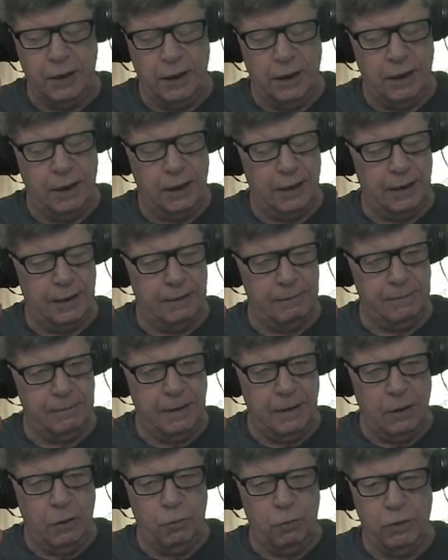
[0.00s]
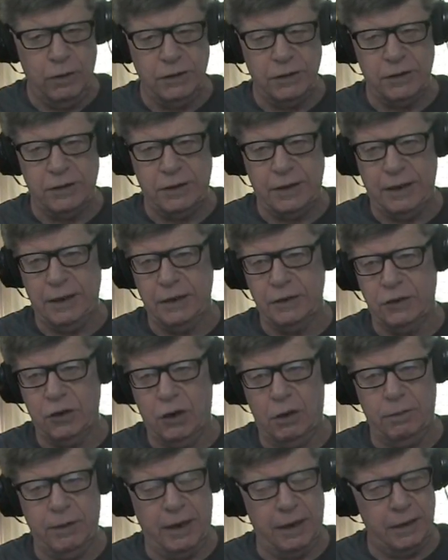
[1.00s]
uh, Windows 10 is all
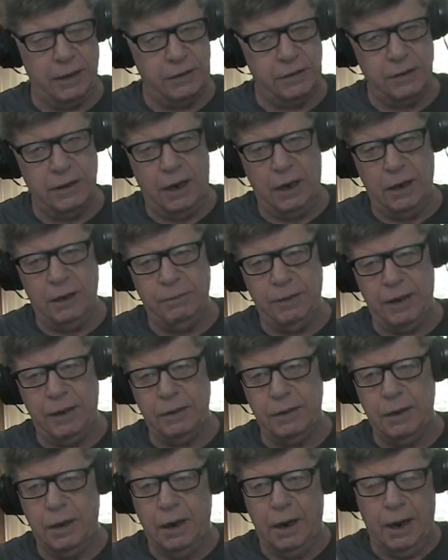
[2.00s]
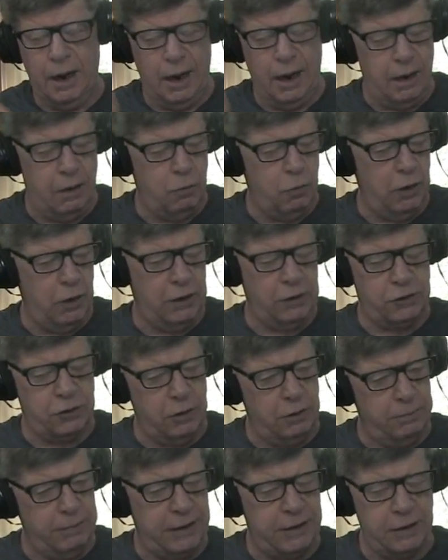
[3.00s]
about. It's not about how well it's
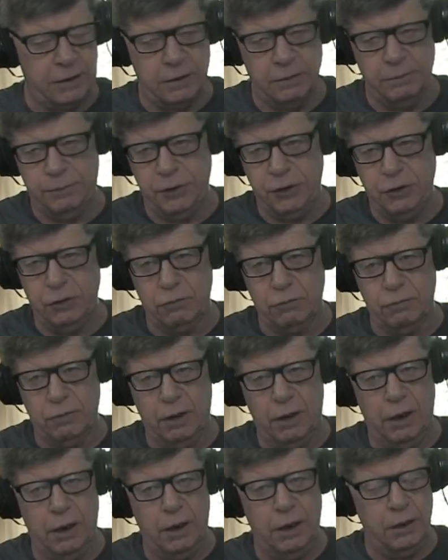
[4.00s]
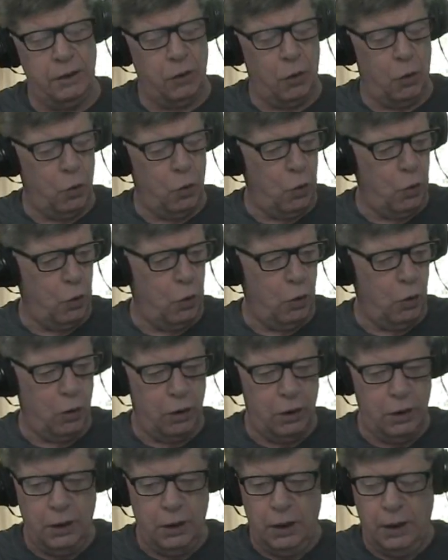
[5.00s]
going to make your computer run or
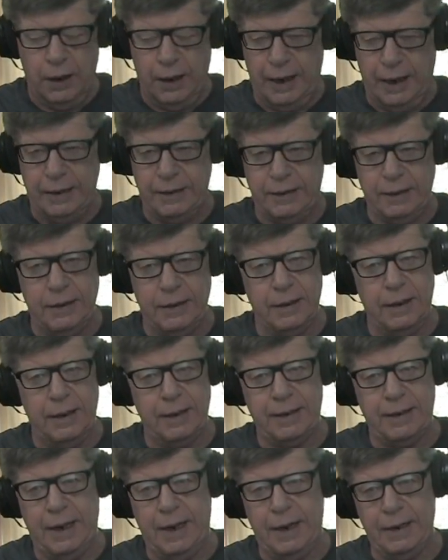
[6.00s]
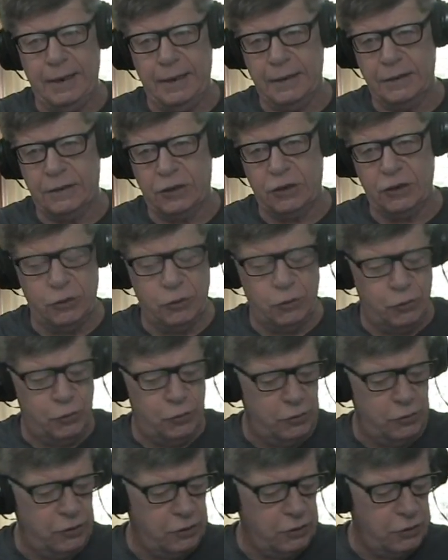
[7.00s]
anything like that. It's
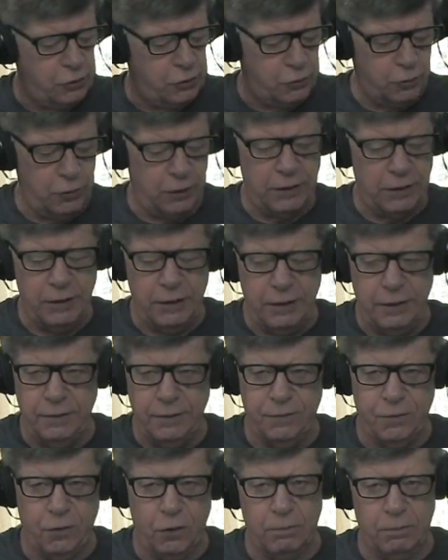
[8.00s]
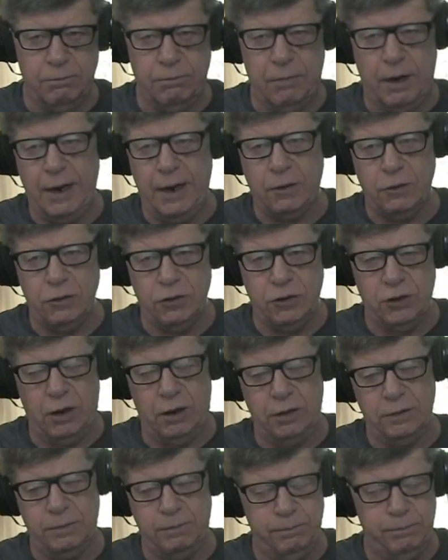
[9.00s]
strictly for
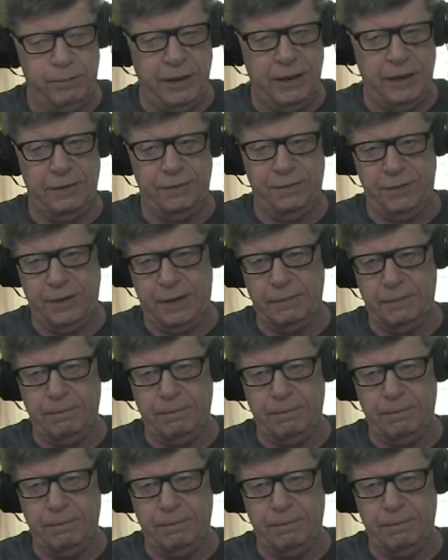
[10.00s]
Microsoft's benefit.